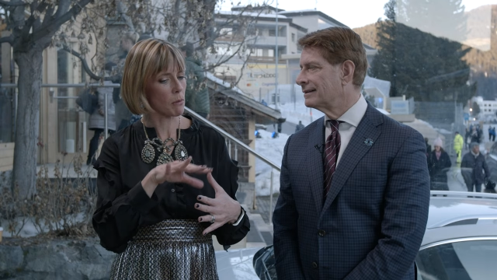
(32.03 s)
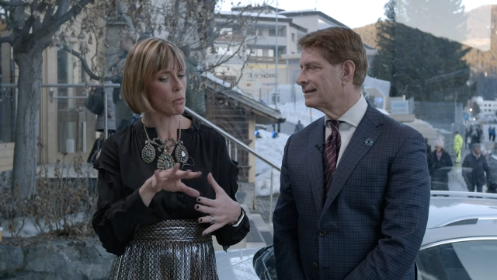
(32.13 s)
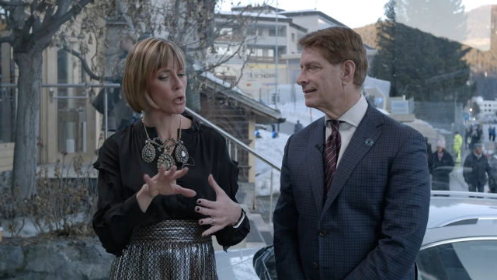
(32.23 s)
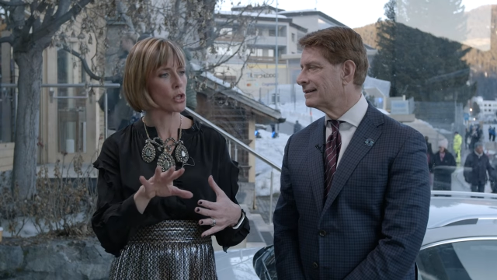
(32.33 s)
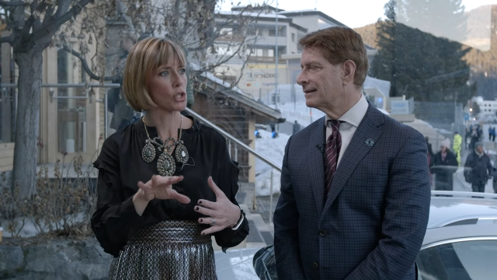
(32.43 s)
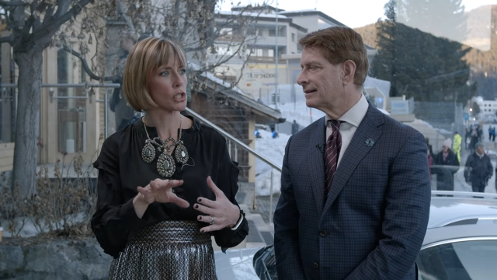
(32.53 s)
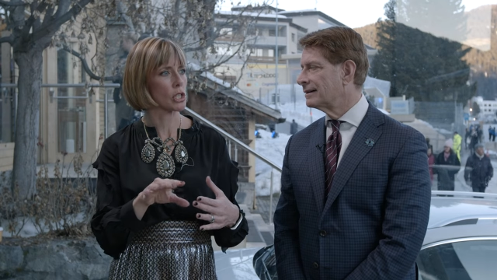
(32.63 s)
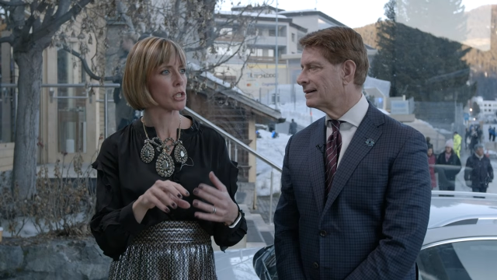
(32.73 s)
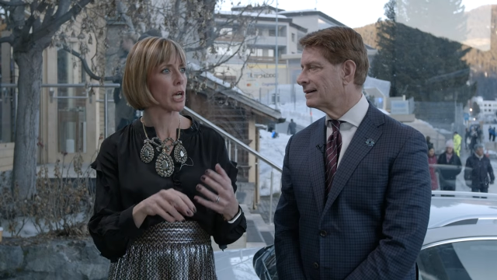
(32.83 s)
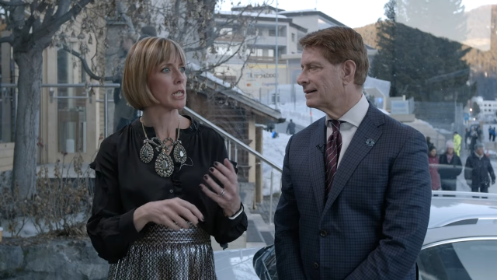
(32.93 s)
Speaker 1: emerged is
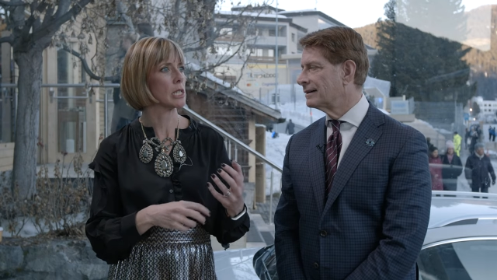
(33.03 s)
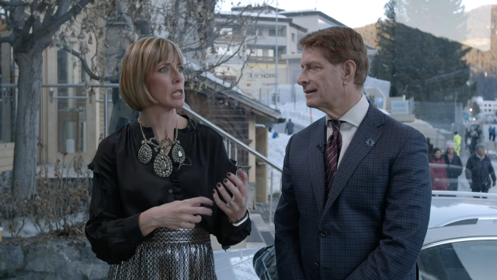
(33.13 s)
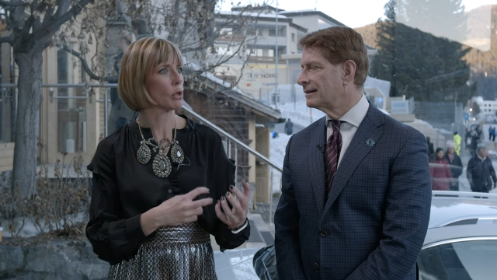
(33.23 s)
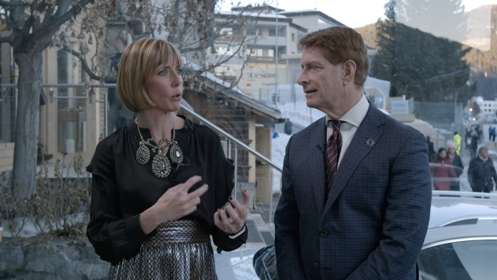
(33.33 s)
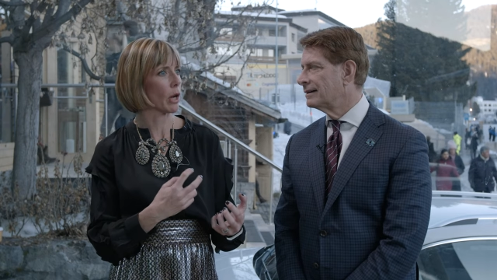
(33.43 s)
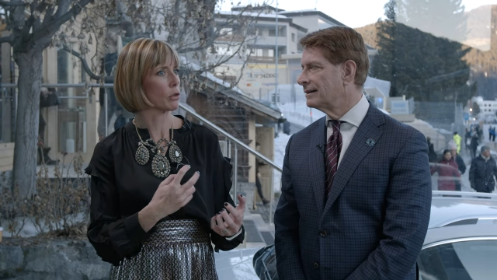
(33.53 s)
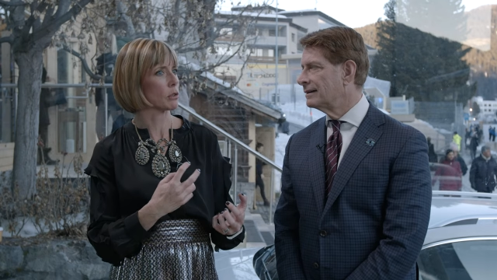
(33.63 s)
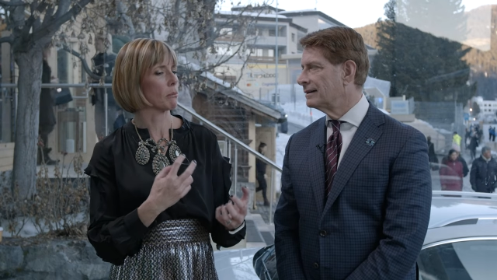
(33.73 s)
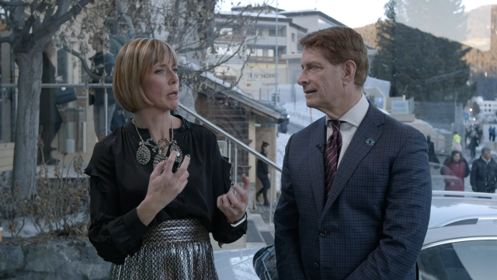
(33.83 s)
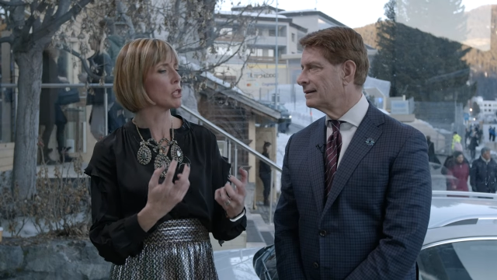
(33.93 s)
this idea around
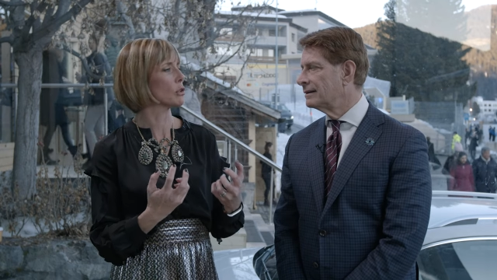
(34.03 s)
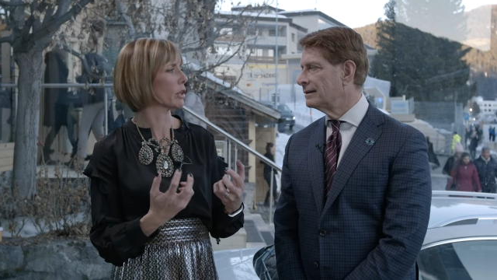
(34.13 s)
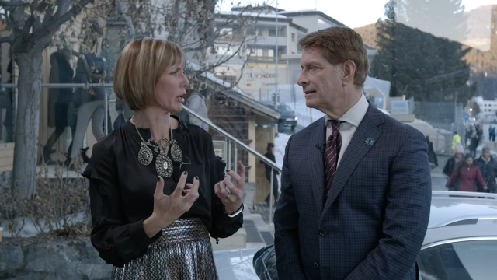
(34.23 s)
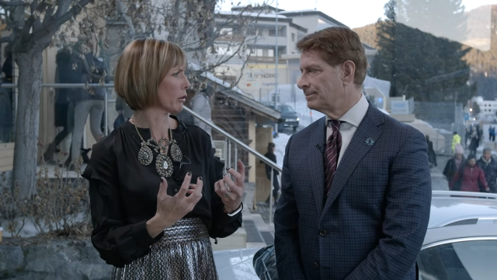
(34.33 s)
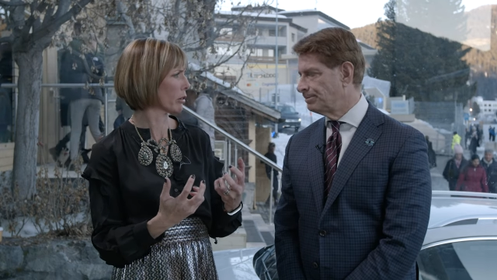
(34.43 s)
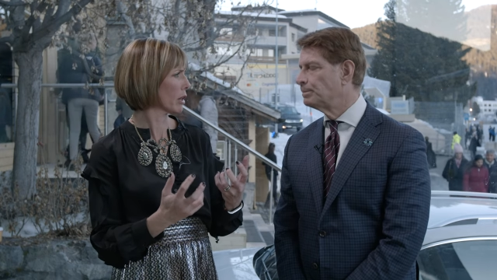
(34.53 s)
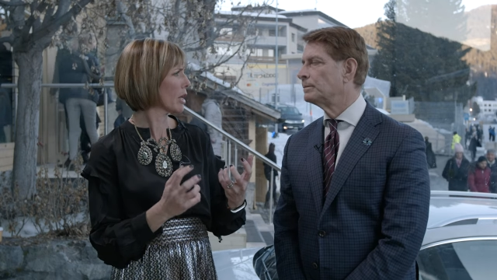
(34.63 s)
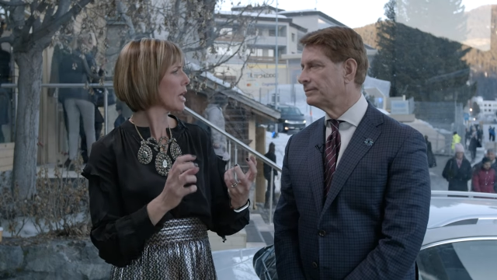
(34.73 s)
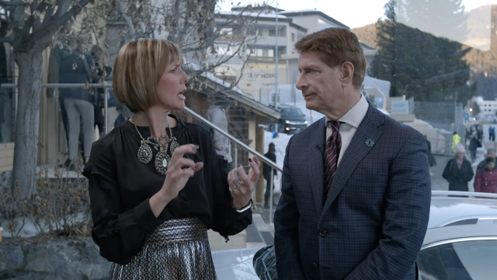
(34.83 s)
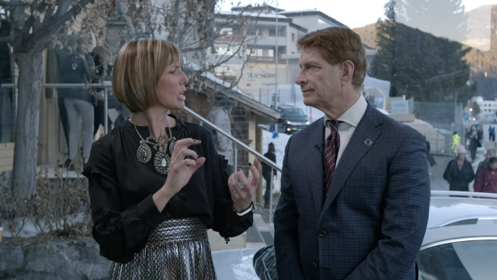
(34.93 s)
mental health,
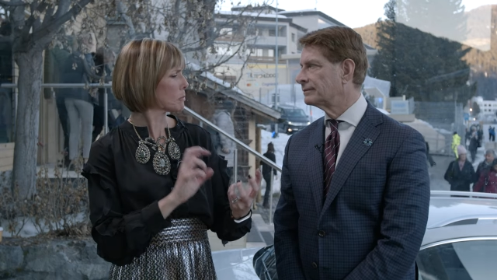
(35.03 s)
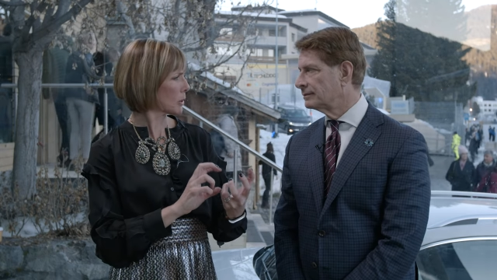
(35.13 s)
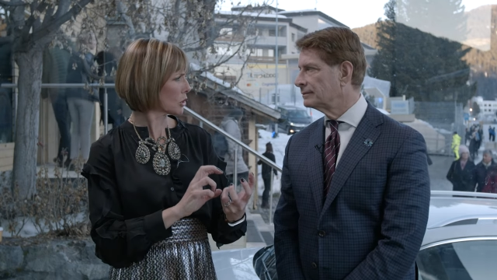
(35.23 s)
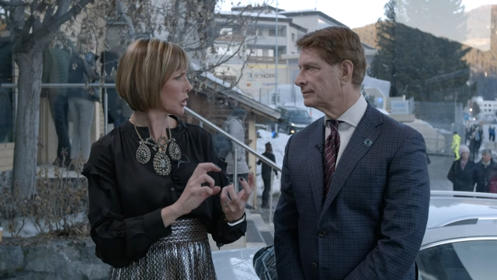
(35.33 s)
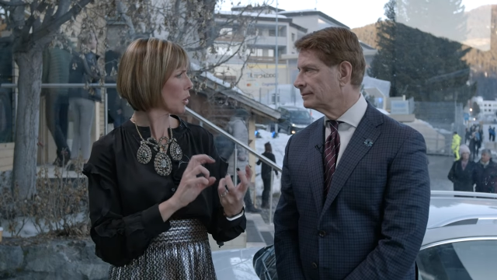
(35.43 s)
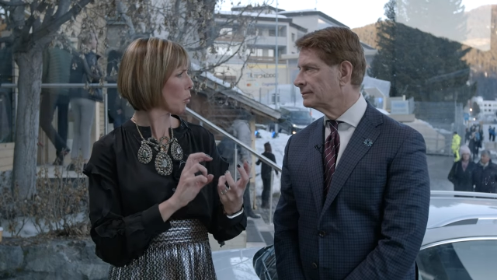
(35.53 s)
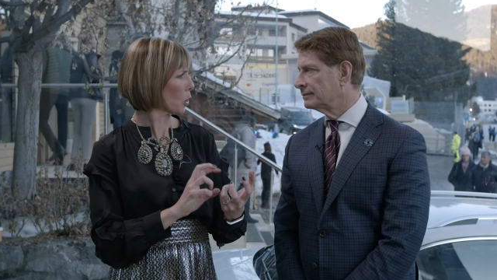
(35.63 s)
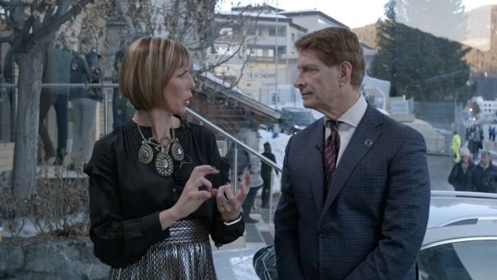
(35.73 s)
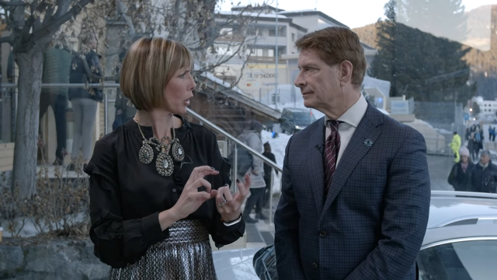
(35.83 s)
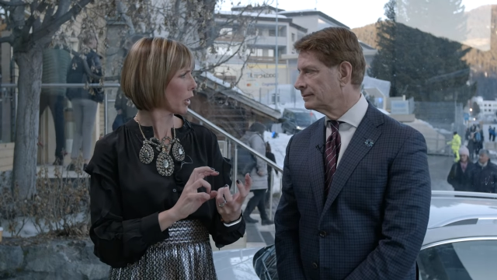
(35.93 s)
especially at
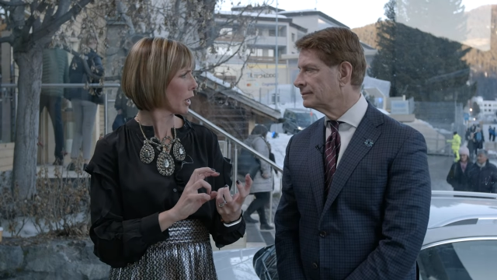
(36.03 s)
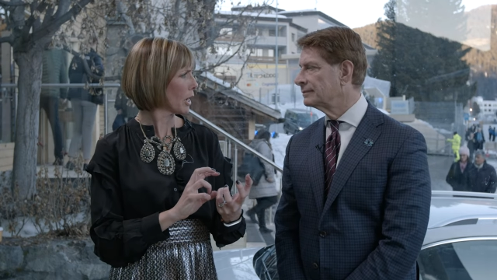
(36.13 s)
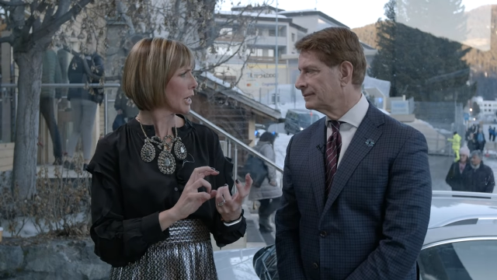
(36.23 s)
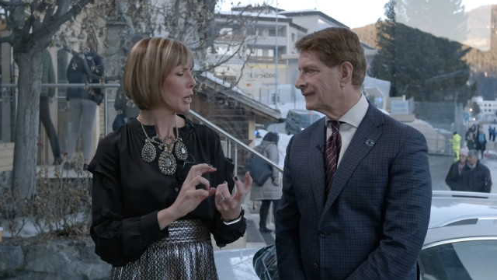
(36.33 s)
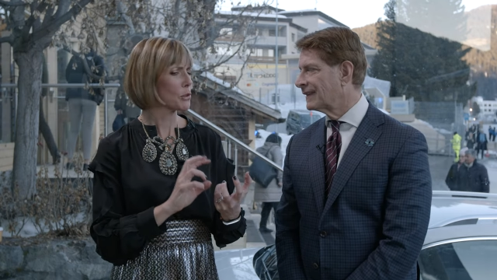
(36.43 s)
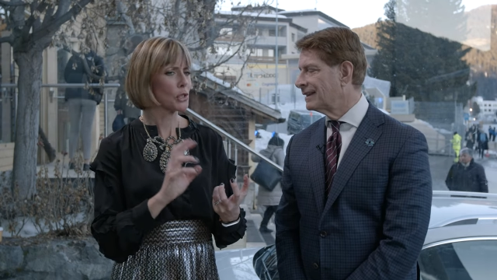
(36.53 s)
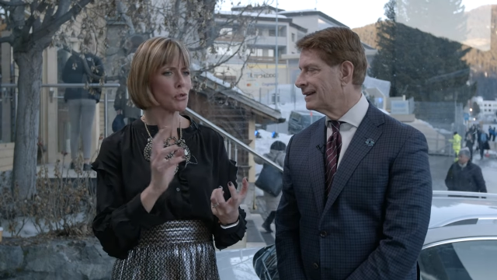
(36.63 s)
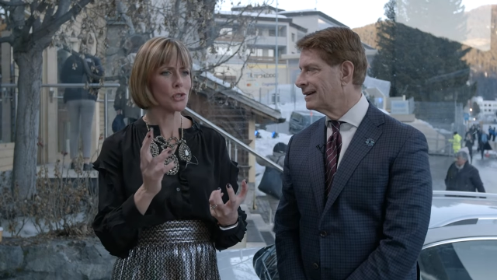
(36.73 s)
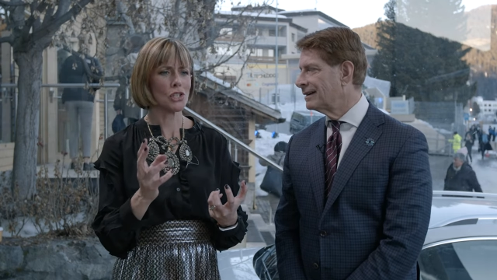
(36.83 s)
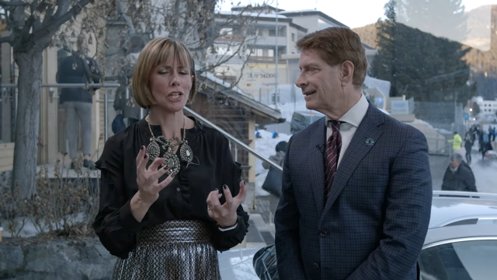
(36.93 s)
work. Now, it's
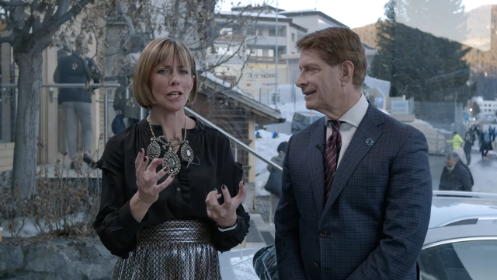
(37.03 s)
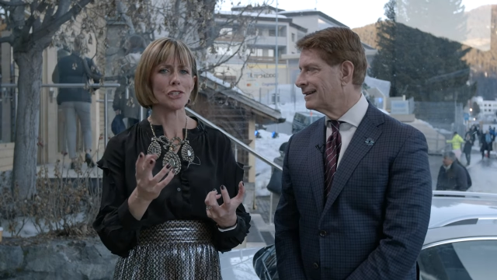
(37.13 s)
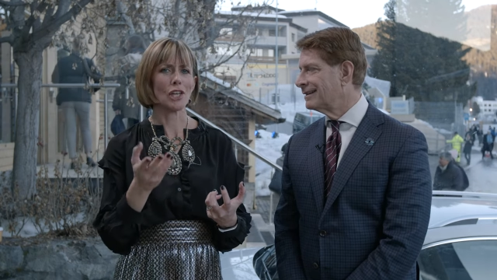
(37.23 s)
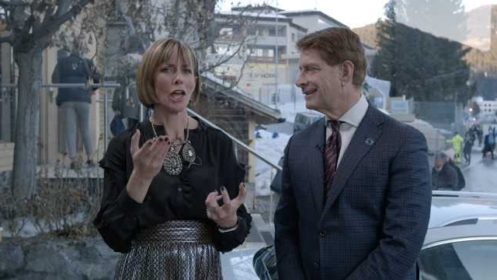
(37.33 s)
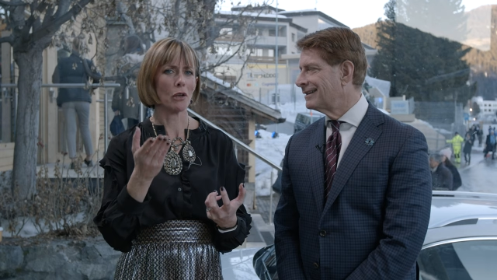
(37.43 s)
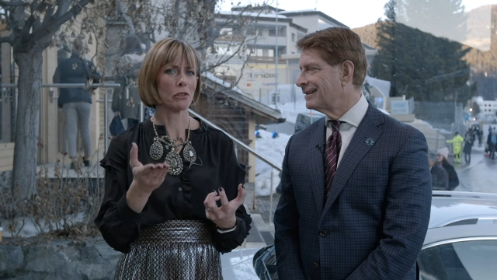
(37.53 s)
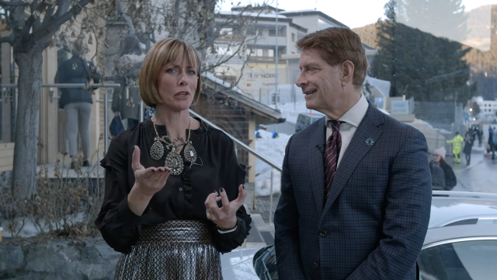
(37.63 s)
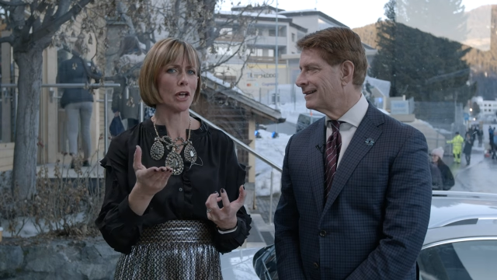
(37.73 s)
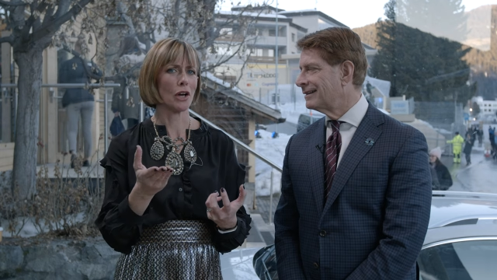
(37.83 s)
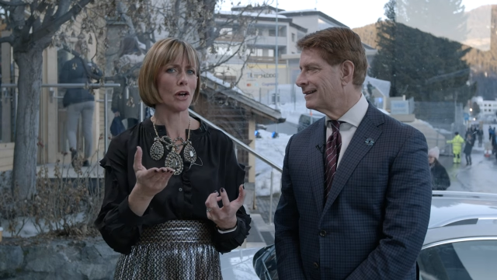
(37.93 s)
interesting as a
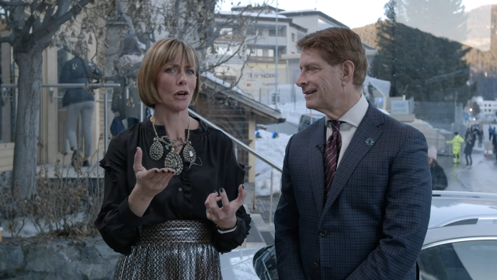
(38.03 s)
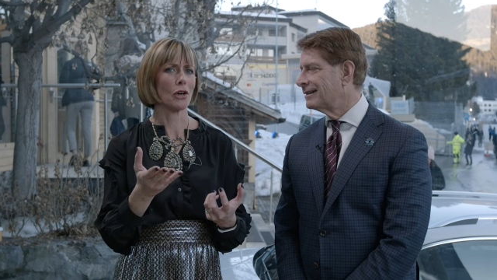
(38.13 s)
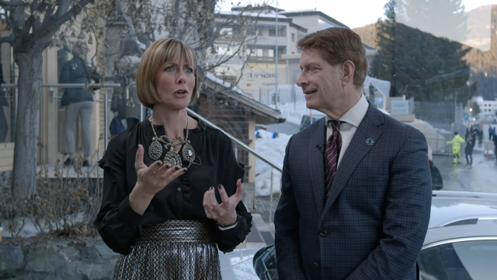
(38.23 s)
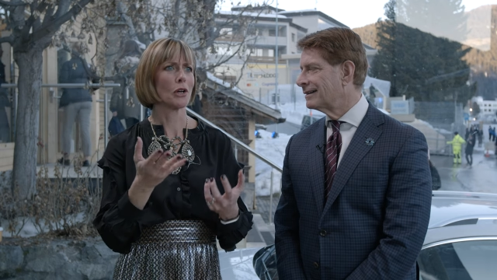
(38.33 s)
healthcare